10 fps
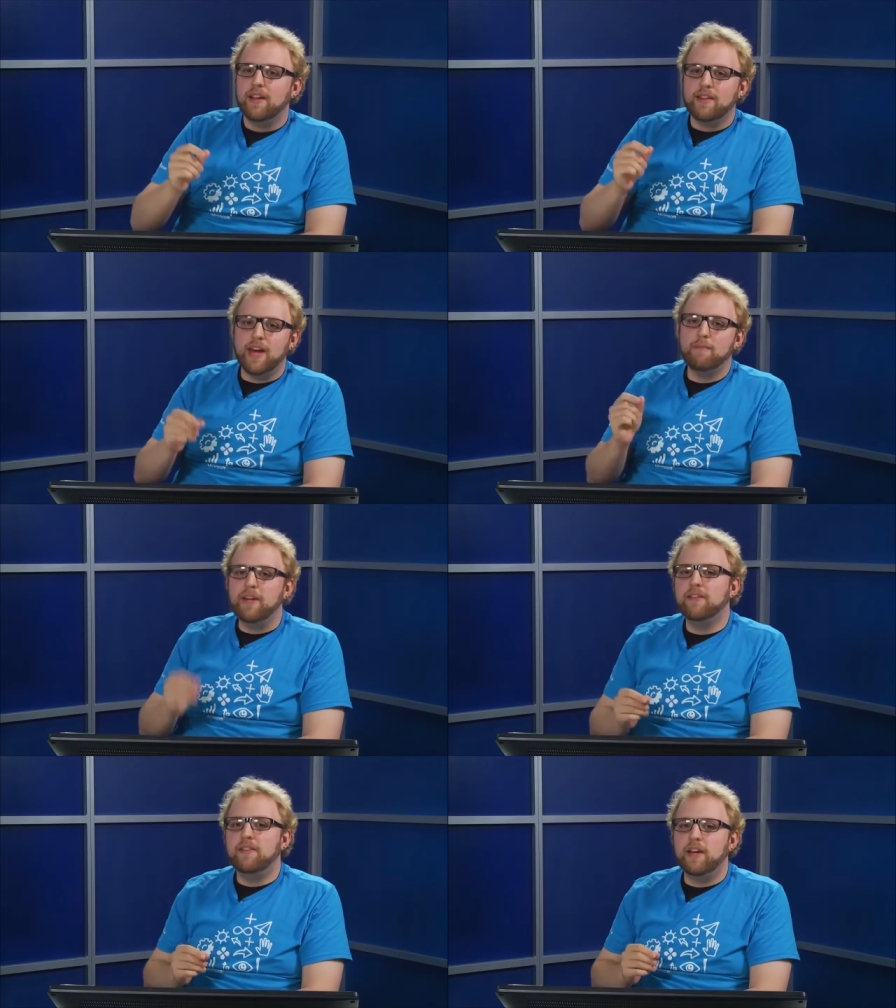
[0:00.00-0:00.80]
That
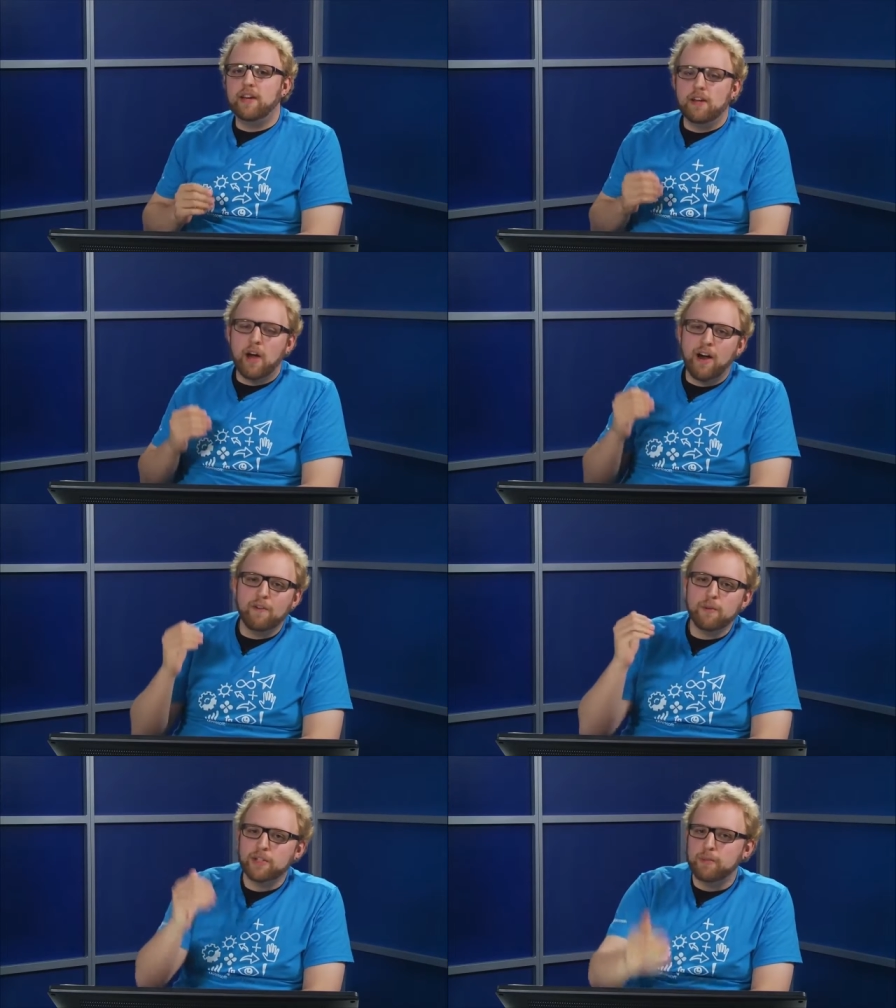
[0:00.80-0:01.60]
means that
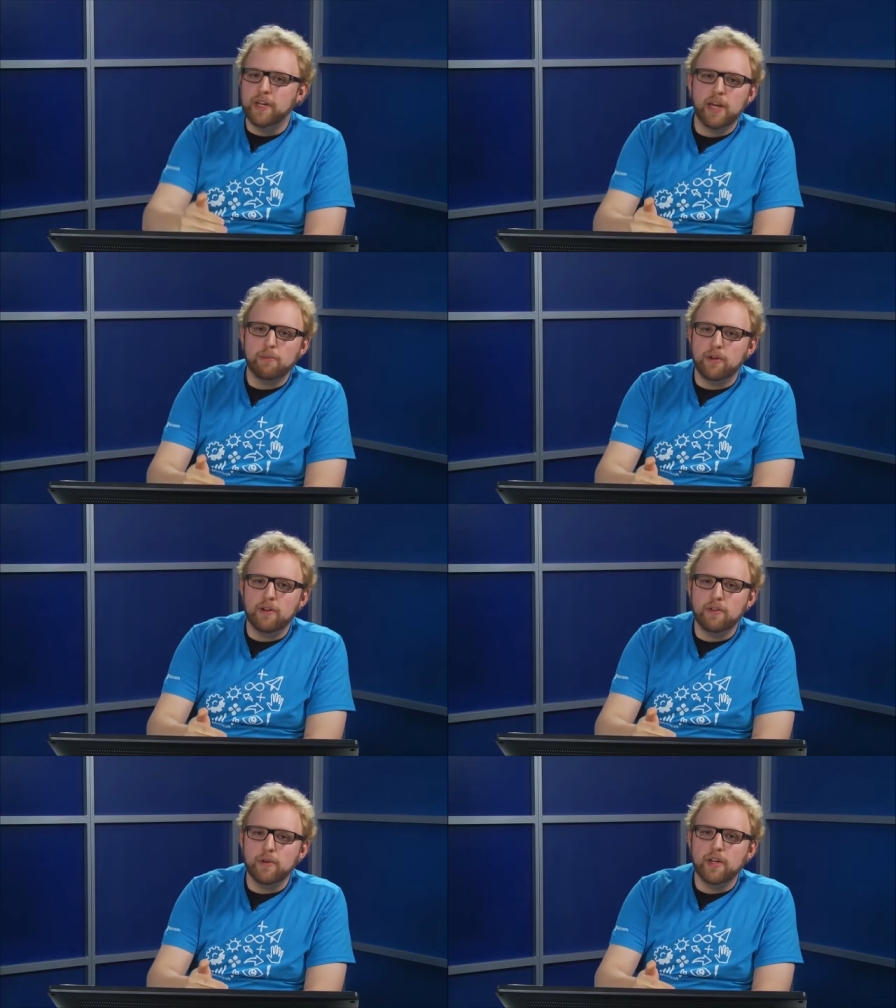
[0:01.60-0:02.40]
however much money I put
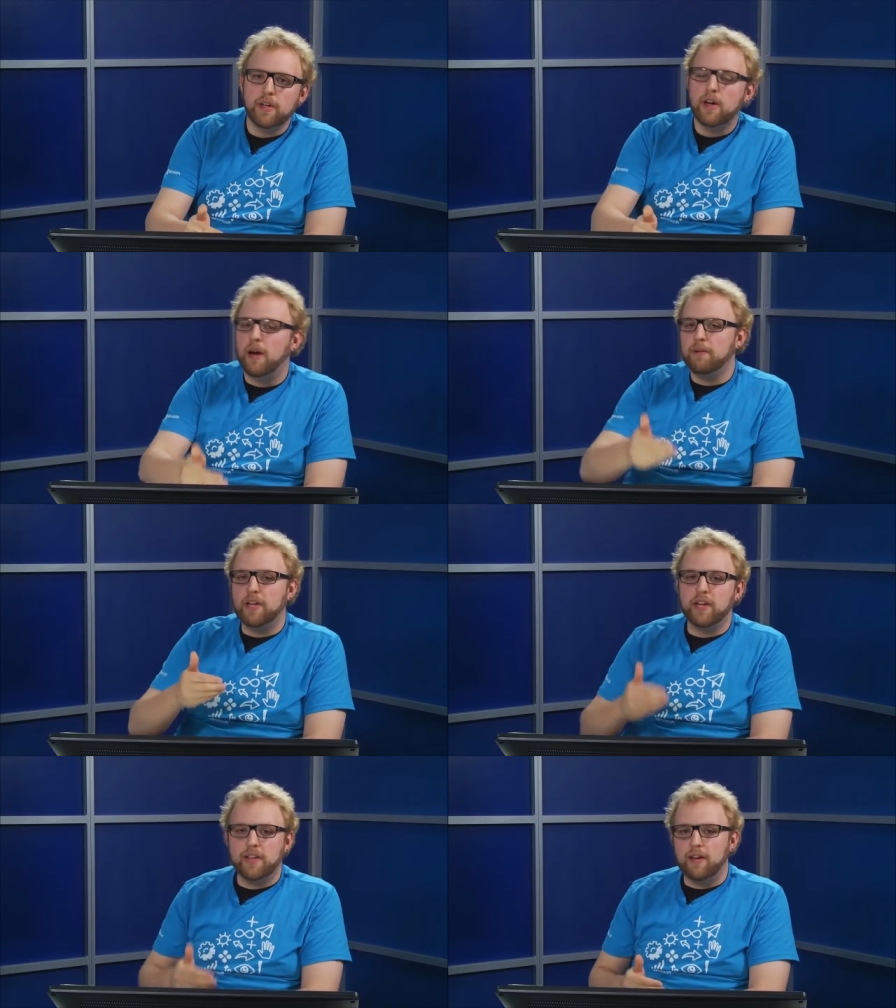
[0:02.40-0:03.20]
into it, I'm going to
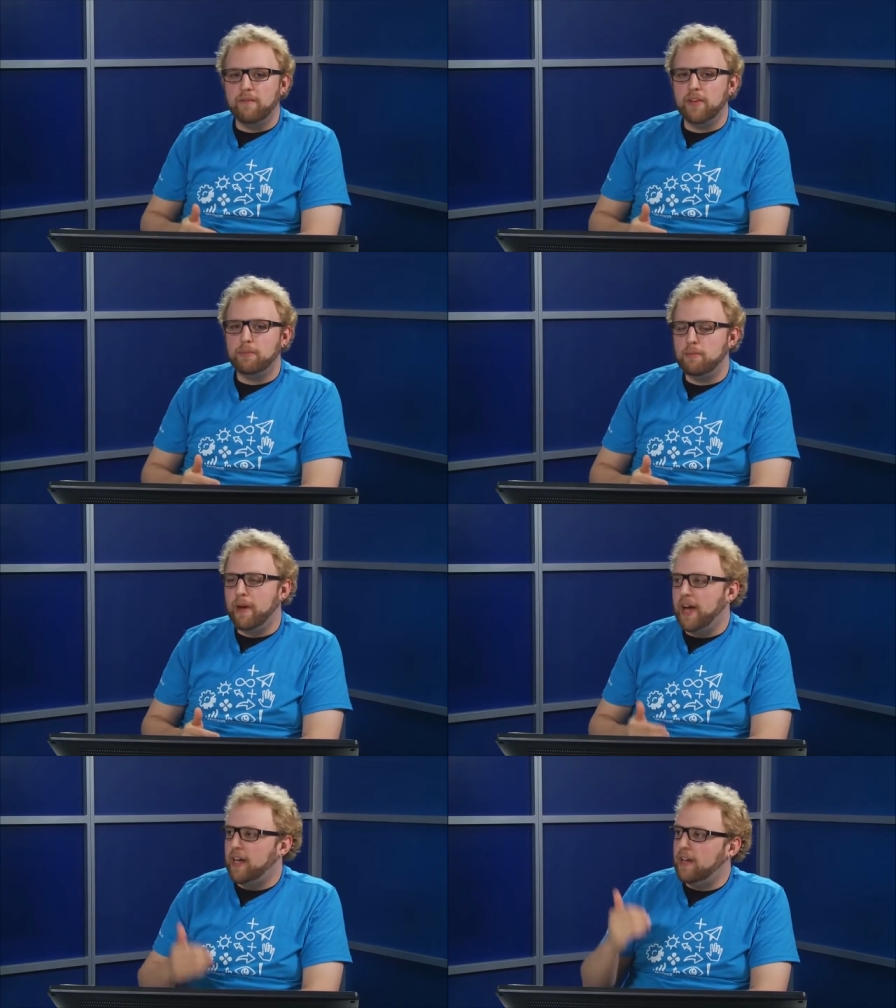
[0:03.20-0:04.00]
get that investment back.